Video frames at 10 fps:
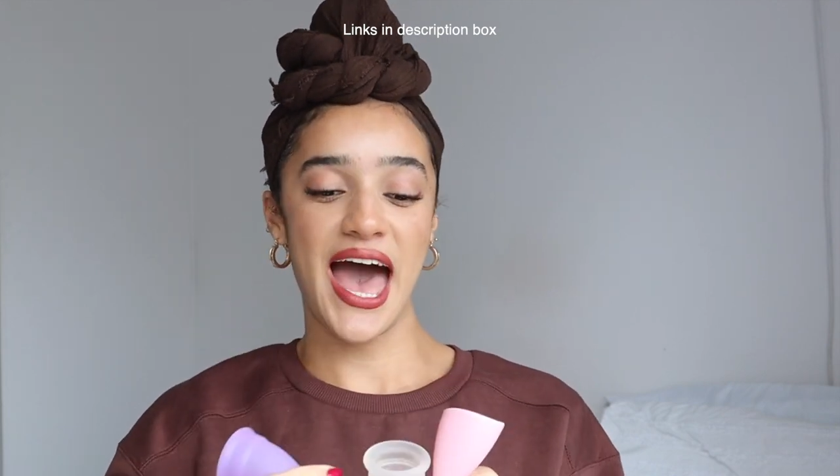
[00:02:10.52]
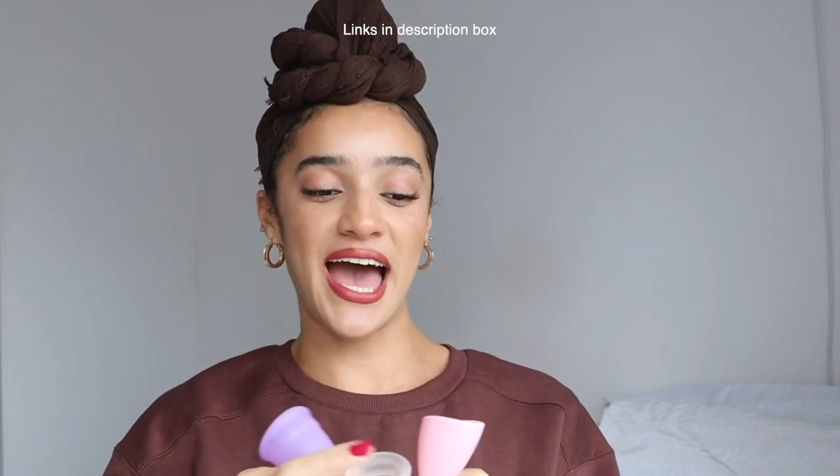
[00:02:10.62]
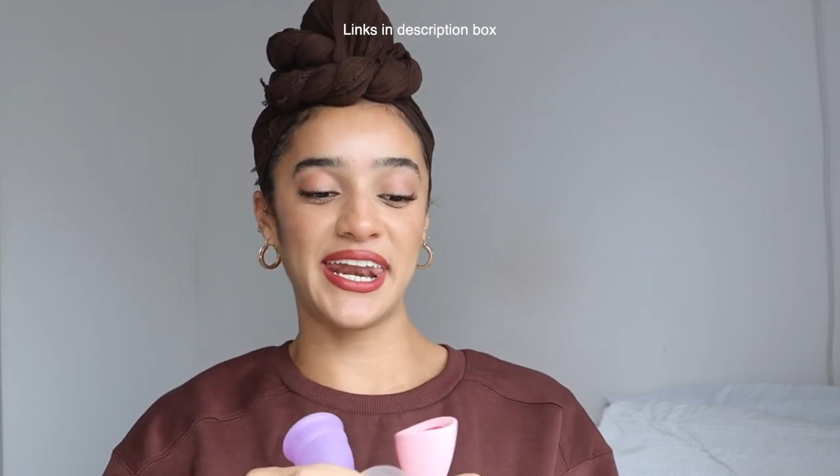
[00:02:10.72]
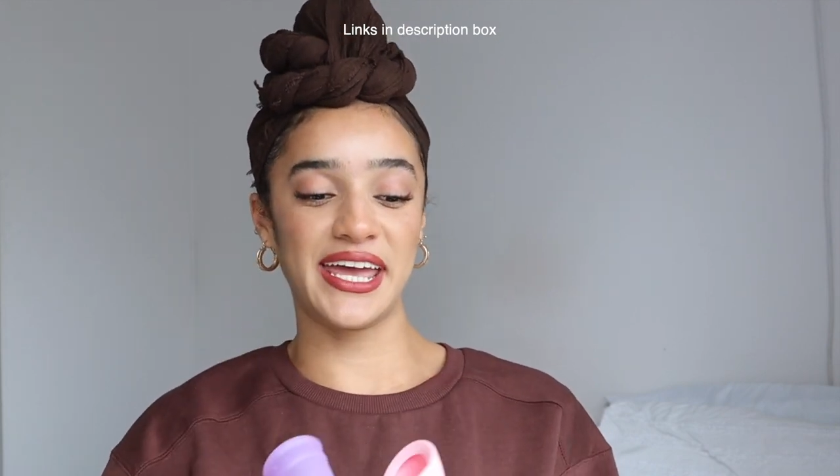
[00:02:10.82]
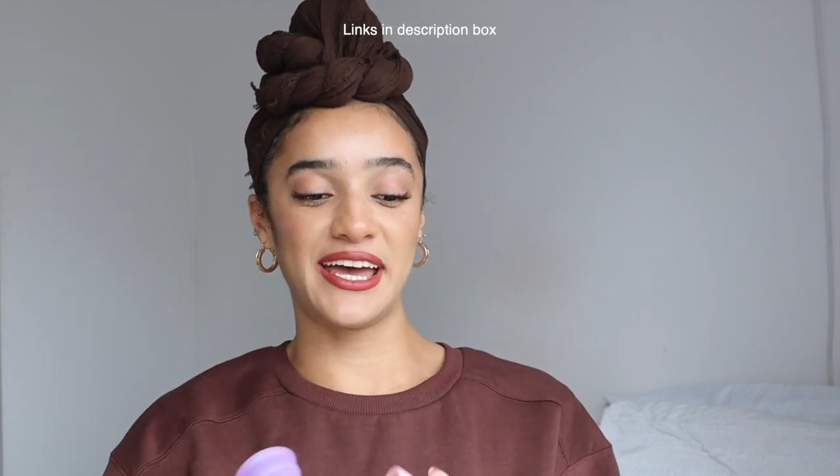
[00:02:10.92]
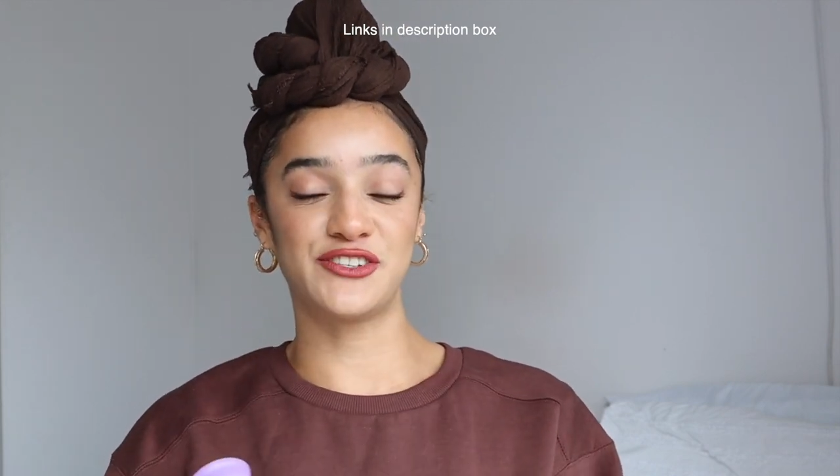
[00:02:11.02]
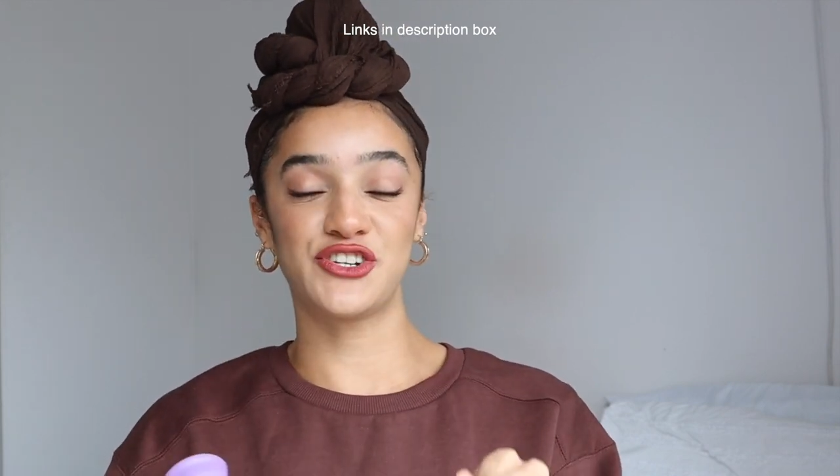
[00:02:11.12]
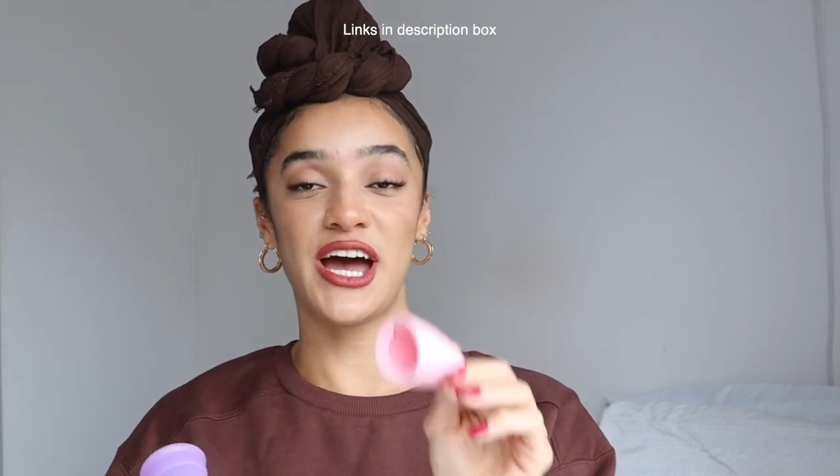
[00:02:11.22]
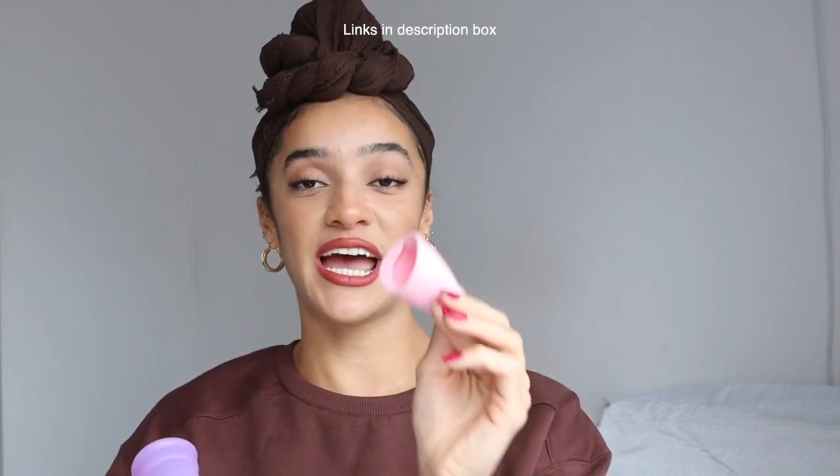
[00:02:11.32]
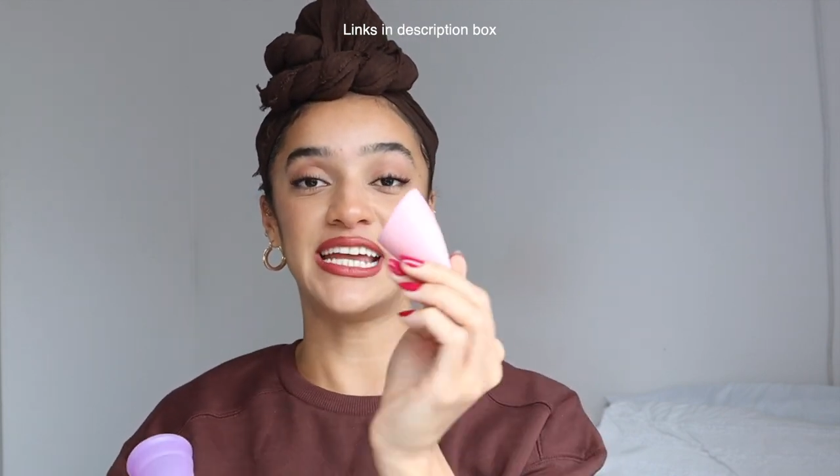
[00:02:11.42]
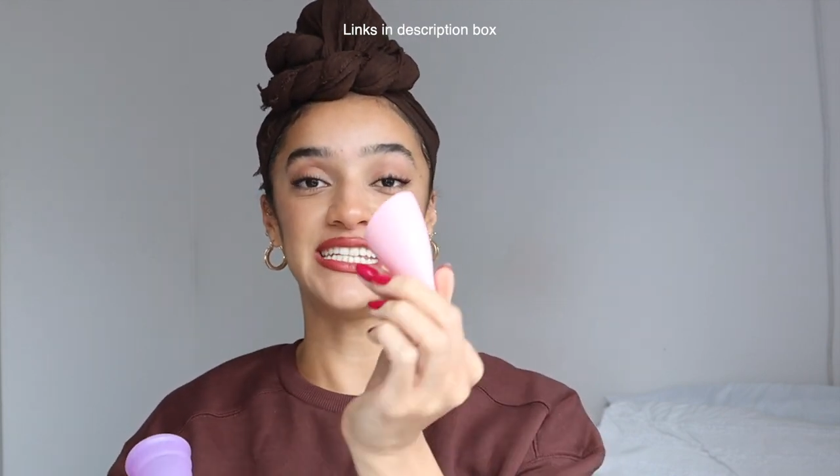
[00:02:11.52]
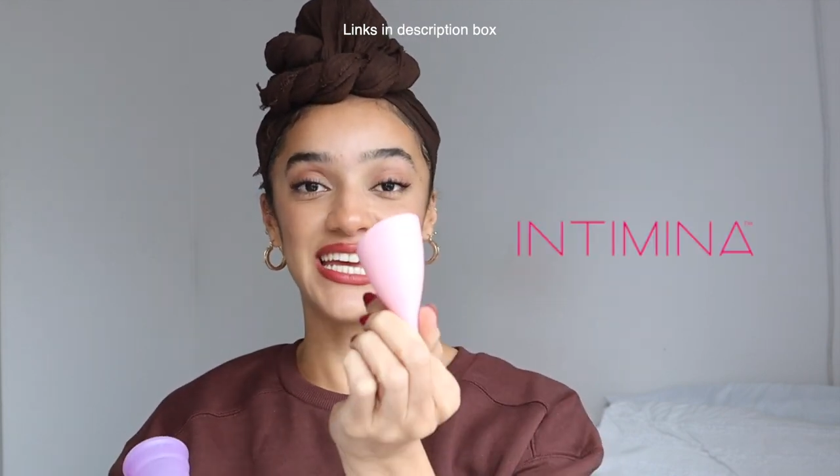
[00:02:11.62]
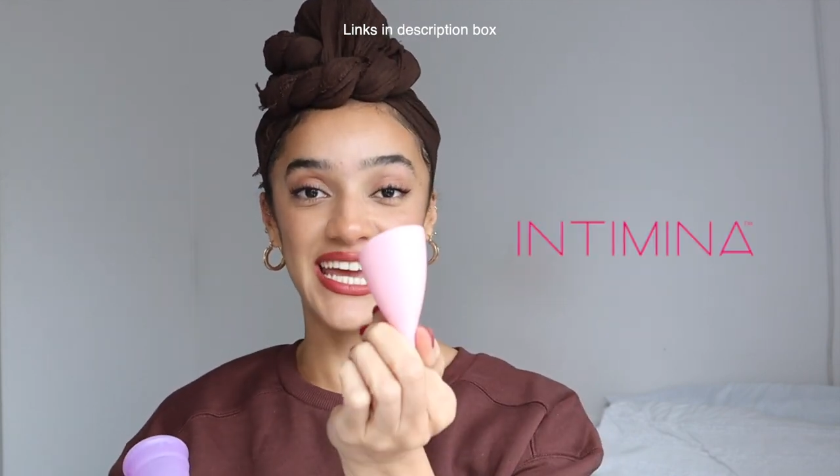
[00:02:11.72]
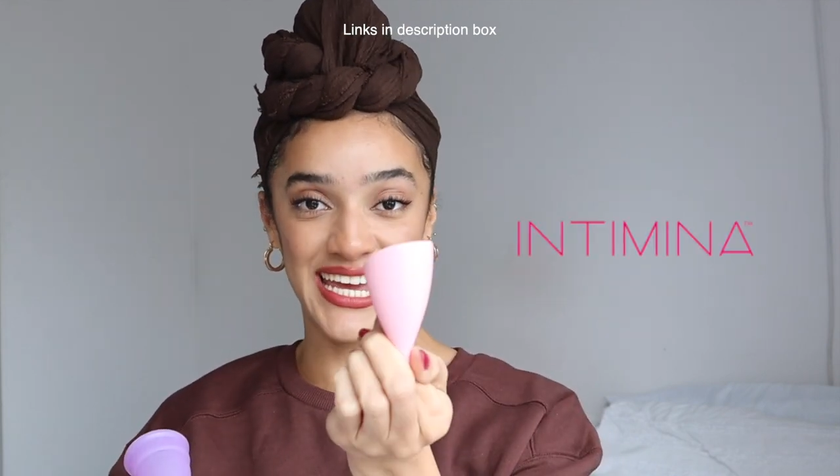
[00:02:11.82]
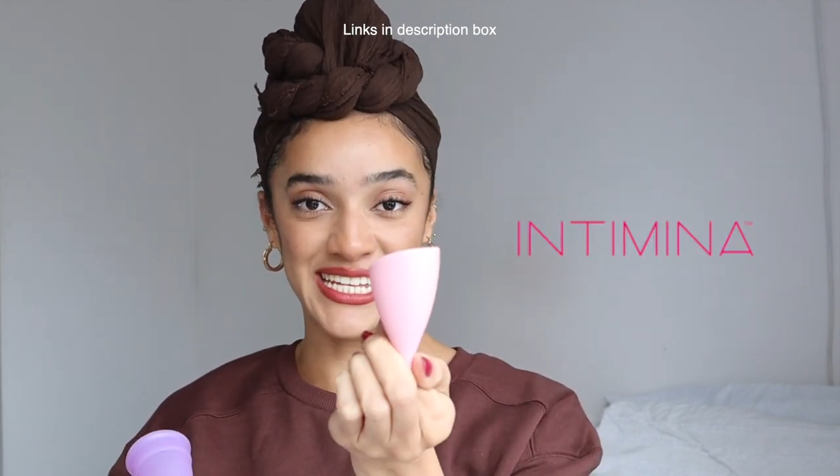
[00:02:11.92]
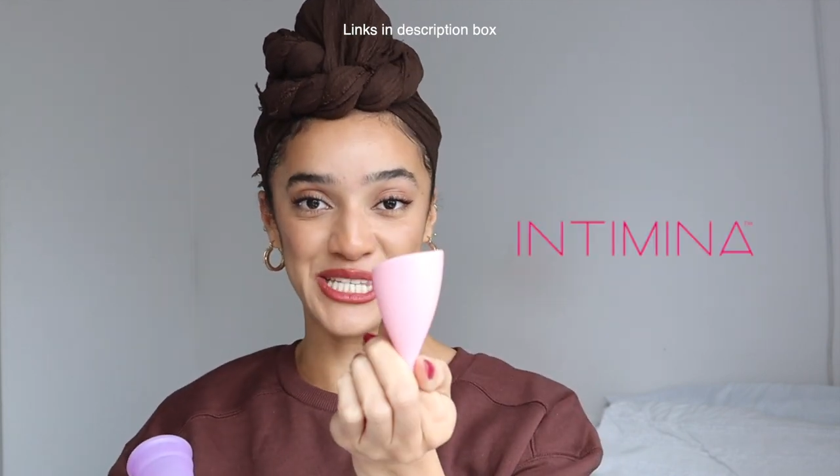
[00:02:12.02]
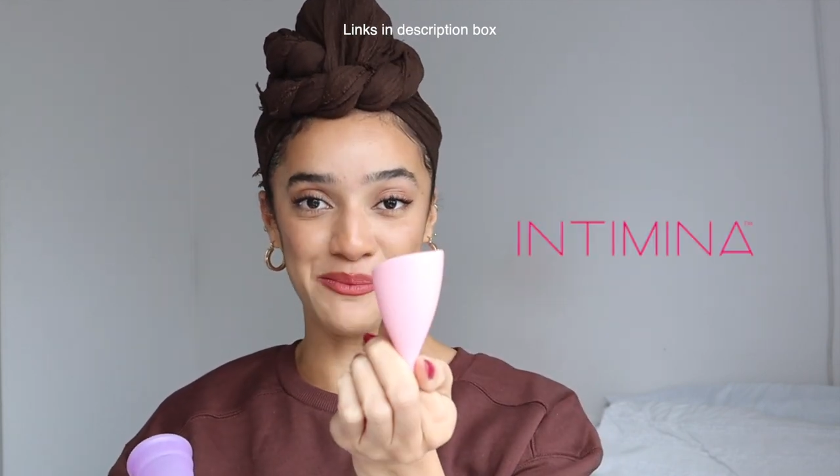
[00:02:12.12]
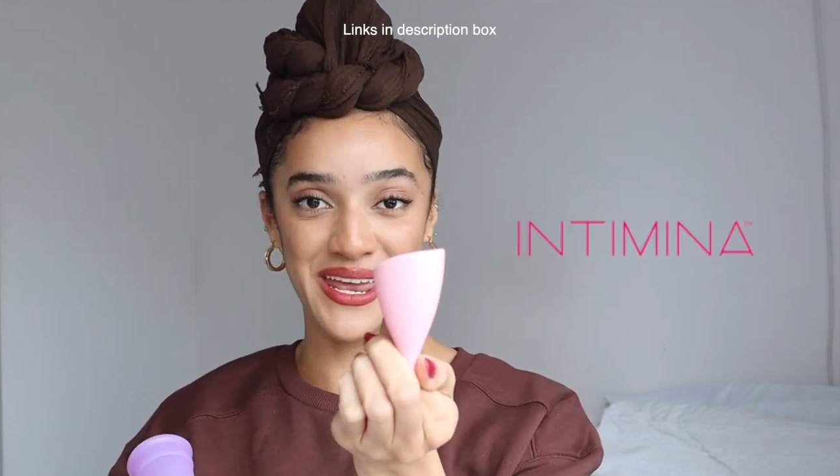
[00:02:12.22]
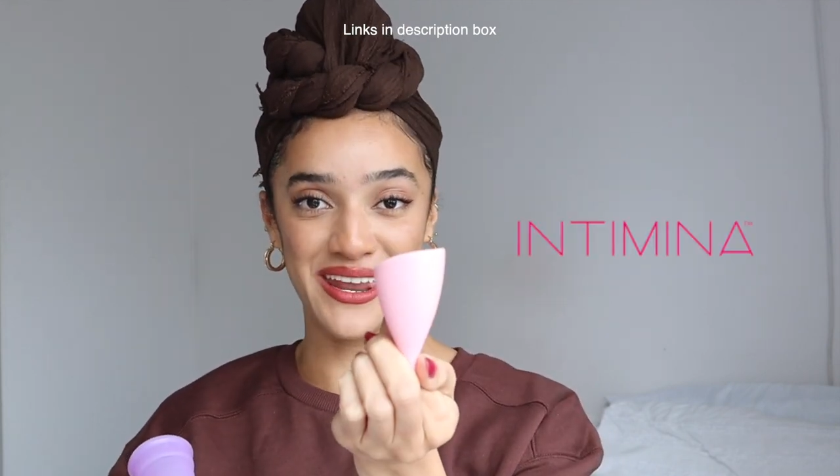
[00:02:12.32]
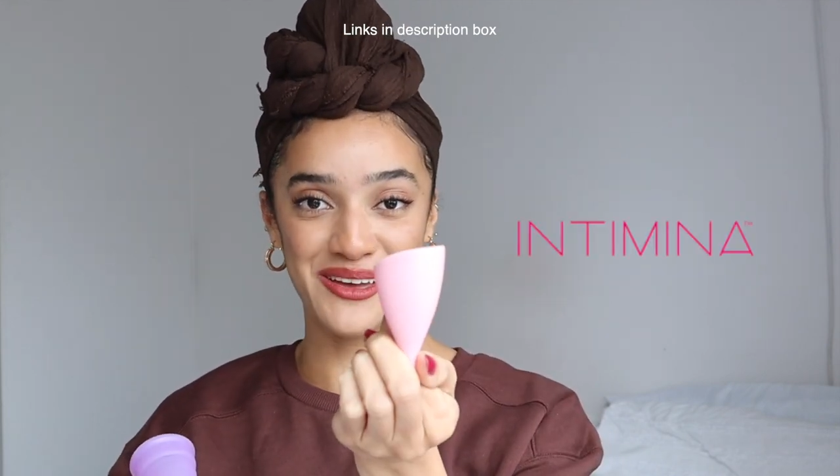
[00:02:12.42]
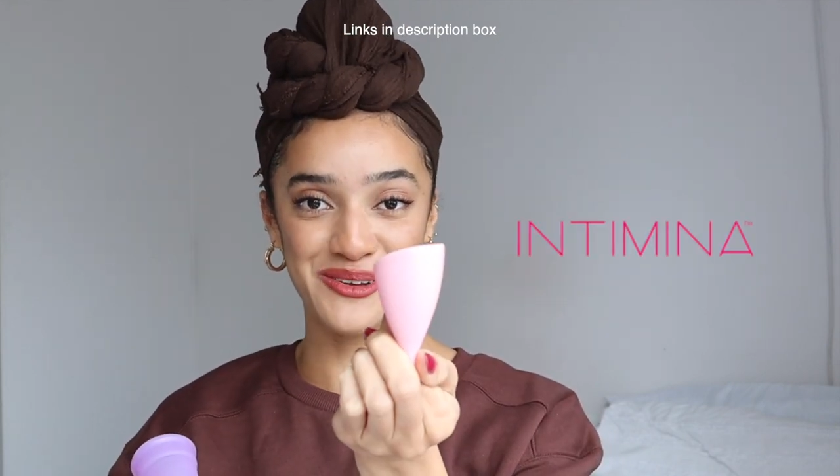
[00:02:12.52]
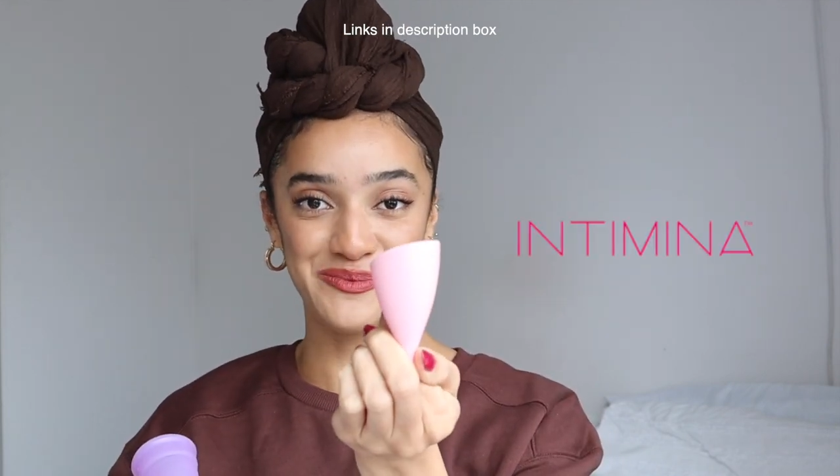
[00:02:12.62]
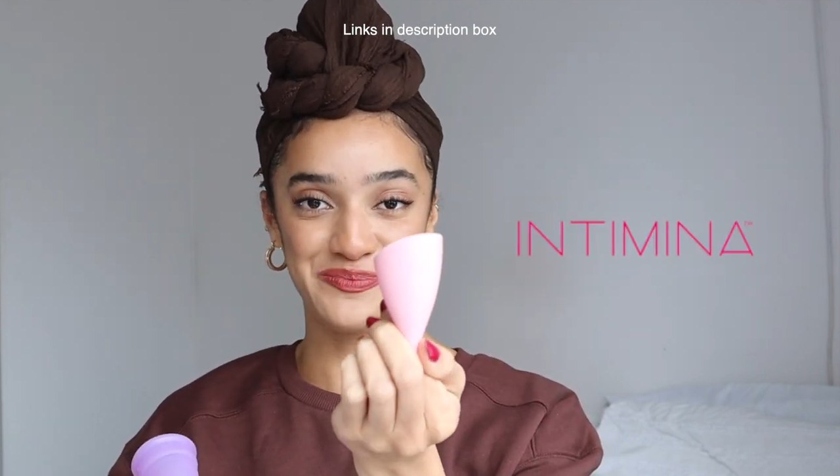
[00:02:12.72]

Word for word: and I have tried Intimina.